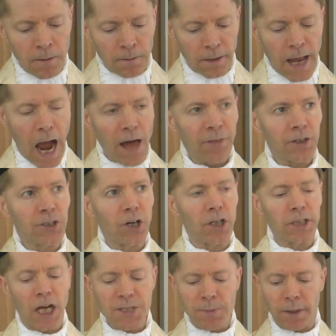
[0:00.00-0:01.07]
The Catholic
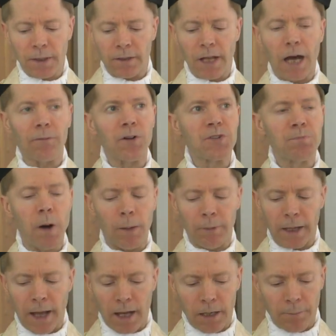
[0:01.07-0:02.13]
Church has been the devil's
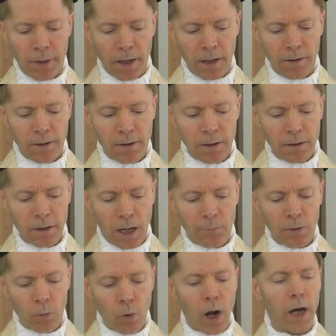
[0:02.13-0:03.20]
public enemy,
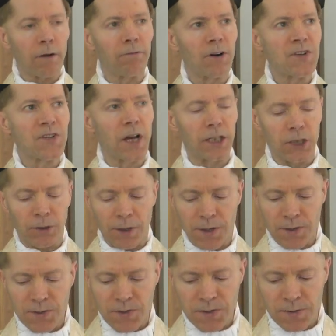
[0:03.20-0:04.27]
number one, for
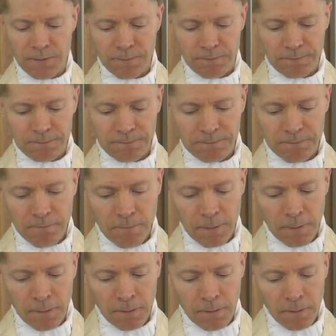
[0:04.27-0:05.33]
centuries.
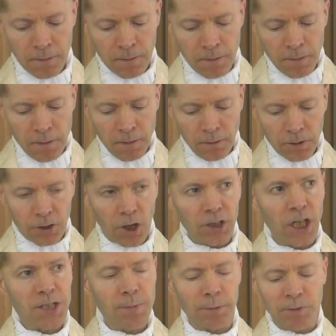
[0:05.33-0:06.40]
The
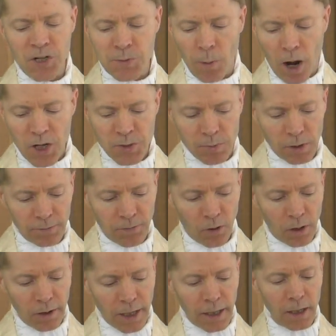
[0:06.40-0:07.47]
Church has been responsible
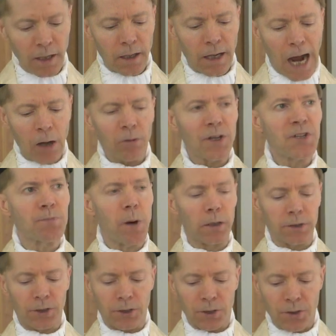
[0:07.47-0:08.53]
for leading countless
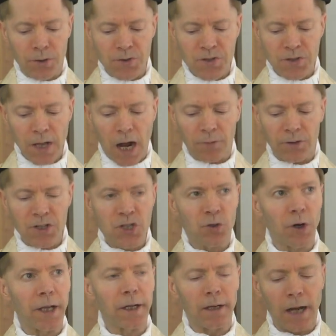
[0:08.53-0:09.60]
multitudes down the
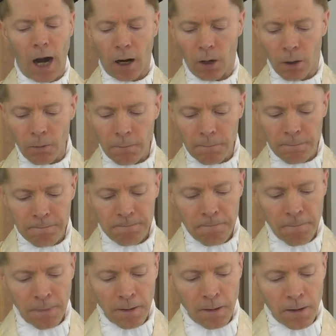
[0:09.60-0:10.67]
straight and narrow
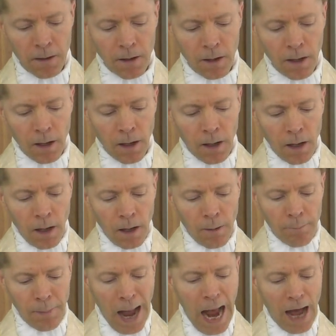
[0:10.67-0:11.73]

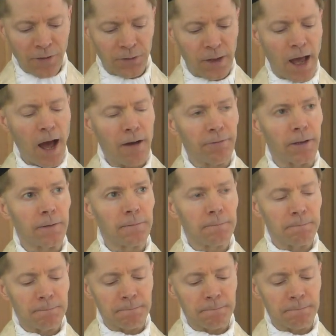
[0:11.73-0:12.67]
path to heaven.